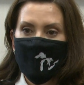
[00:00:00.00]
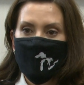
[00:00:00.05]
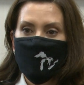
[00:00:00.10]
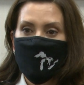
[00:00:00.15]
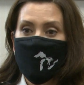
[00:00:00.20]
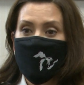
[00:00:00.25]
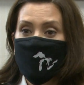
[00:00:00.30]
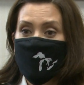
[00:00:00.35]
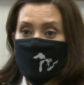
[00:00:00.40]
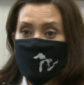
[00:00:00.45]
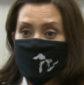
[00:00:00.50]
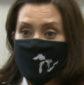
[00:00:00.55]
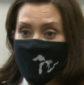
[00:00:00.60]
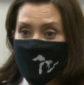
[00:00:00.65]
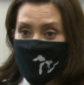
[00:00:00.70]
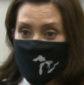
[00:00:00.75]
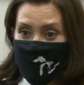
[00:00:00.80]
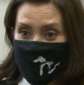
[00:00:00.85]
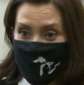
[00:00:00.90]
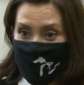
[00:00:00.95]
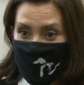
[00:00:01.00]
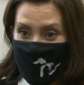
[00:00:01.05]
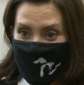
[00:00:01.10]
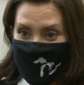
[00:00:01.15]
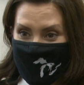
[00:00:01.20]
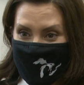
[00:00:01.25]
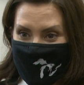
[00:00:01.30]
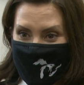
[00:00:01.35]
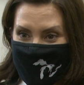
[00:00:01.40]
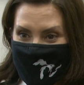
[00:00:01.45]
Well, we're trying to
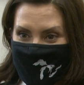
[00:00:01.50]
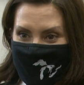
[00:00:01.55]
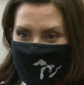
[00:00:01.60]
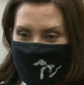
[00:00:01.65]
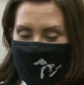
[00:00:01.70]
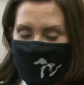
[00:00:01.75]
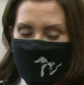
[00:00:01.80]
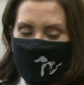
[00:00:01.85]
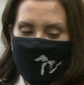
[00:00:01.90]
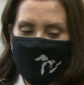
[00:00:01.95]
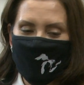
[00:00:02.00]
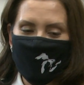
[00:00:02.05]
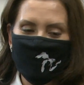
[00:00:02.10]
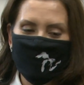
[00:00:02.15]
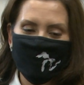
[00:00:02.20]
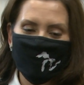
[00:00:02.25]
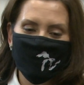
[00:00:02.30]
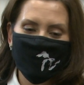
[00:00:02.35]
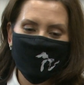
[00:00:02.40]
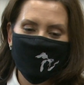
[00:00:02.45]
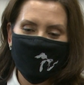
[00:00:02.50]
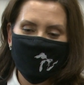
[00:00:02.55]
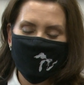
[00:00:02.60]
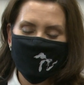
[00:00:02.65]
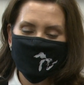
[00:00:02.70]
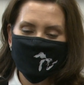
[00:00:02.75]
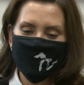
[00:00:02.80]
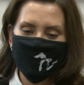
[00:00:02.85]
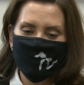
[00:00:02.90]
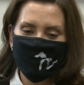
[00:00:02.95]
avoid that. You know,
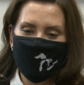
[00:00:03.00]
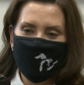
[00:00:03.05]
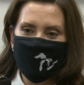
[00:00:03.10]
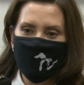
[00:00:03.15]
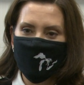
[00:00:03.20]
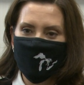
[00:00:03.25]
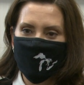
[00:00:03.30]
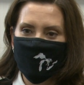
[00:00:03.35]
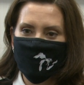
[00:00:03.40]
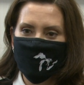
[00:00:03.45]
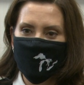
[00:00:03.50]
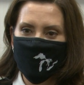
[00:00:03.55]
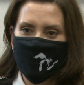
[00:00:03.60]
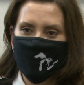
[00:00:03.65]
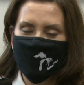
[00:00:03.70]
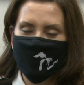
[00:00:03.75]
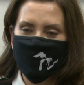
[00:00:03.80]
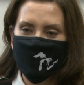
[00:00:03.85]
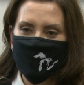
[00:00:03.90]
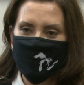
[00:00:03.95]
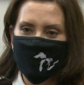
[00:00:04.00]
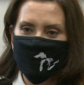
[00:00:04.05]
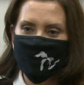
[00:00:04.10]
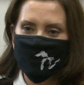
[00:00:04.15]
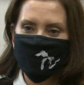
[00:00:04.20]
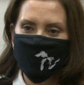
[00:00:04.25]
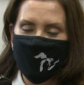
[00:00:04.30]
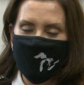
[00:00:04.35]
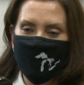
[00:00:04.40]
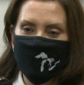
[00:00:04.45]
as a parent with a
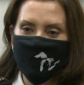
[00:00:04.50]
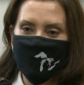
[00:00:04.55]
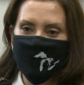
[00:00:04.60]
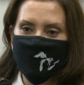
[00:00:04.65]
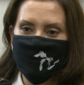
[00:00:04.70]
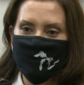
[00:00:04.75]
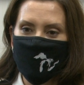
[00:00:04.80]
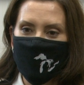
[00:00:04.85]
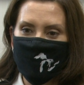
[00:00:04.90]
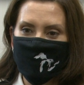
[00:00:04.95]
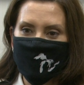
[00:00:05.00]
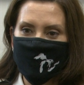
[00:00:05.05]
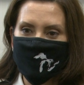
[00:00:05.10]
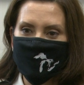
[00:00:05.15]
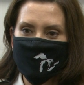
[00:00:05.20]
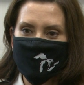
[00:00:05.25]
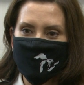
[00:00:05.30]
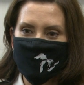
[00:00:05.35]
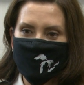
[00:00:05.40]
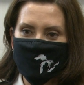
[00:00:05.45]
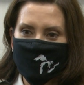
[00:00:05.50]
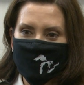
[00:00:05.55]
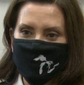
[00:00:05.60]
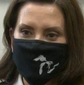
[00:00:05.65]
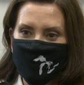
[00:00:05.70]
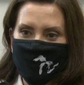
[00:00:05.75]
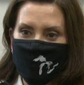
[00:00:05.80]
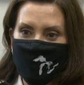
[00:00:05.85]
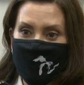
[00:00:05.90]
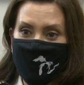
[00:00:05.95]
child in public schools
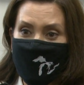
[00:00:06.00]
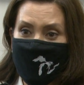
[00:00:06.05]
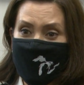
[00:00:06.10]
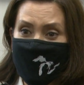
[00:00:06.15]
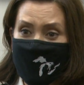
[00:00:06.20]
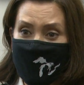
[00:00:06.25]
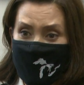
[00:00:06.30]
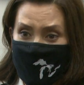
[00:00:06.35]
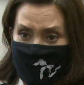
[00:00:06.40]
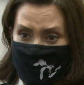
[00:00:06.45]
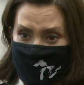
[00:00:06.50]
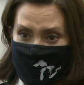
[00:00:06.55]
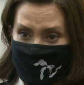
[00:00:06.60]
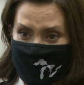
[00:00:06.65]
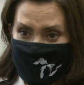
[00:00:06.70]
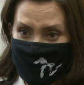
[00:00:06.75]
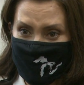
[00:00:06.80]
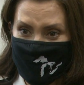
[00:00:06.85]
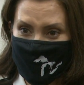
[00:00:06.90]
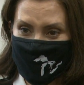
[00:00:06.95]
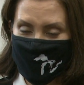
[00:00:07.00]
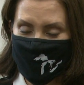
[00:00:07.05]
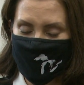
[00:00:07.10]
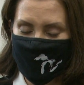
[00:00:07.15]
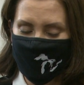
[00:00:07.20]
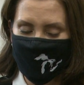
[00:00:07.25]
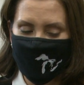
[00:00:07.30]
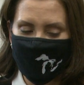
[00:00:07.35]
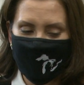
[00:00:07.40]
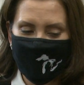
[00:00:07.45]
and one on a campus in
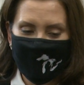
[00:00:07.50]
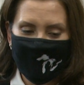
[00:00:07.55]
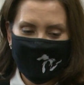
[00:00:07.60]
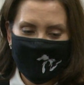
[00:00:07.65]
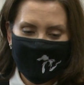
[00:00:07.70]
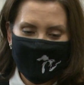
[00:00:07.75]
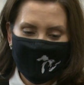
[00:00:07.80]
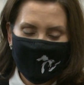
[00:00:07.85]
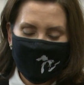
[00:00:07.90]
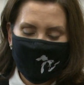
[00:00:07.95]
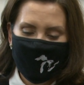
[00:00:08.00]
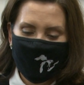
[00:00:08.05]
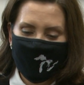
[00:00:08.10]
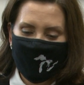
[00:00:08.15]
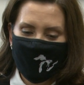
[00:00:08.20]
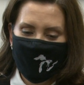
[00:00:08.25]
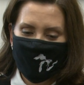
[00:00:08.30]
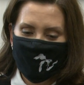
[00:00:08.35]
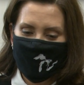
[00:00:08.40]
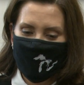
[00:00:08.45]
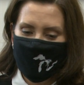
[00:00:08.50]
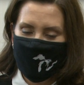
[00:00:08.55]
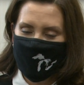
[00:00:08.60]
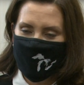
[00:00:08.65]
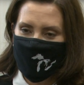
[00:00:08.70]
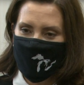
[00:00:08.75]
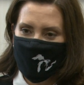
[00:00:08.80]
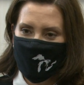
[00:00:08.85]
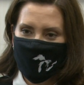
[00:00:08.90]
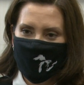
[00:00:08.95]
Michigan, I
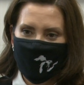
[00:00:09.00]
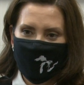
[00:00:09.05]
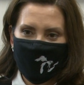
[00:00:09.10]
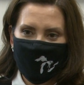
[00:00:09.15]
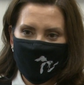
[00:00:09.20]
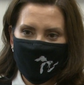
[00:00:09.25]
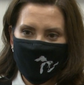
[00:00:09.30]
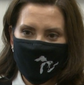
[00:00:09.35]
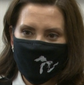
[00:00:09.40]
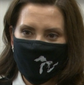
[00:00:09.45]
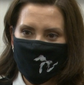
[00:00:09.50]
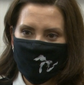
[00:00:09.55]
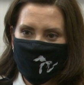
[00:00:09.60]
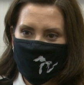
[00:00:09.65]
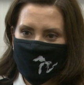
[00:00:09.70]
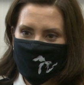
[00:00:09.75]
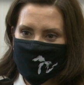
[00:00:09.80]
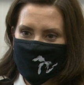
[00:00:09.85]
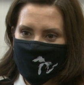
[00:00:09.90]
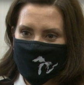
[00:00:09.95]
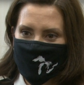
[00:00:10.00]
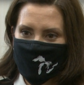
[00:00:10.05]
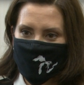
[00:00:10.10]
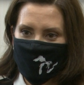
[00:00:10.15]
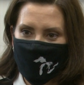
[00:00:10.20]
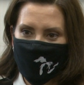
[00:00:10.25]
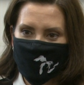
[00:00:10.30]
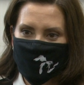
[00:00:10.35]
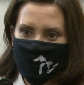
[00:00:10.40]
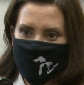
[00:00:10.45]
know that in-person
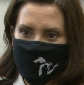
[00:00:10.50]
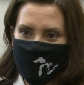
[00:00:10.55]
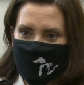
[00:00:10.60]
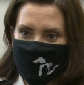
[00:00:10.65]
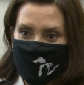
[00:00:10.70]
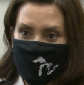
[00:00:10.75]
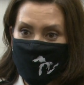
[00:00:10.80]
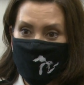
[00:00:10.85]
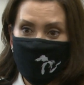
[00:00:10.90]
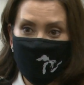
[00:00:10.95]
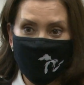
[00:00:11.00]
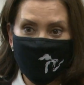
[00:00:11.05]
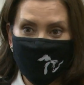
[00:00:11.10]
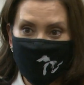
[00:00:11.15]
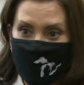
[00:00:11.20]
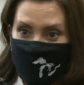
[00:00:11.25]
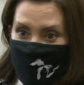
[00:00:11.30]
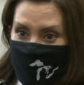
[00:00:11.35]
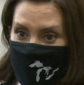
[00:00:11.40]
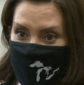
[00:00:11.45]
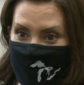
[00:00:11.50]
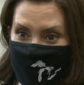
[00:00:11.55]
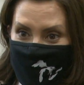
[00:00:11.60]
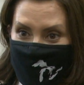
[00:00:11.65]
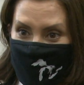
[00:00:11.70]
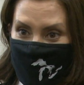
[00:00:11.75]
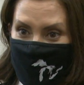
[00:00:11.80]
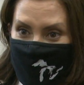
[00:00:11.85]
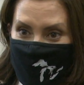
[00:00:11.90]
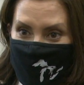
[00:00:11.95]
instruction is preferable,
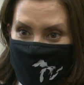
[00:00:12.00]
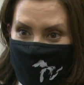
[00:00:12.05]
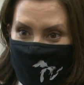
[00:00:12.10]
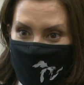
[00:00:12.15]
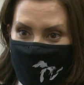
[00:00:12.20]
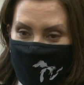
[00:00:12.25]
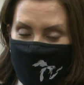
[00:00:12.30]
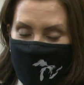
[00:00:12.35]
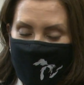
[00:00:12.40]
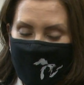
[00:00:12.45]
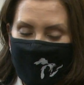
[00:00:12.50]
to be sure.